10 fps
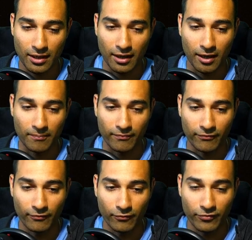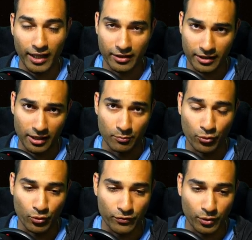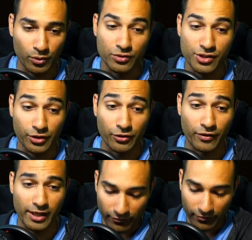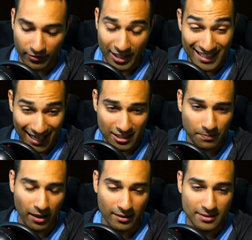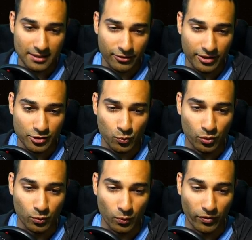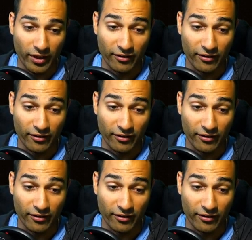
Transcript: um, that can improve your security. The next part of the series will then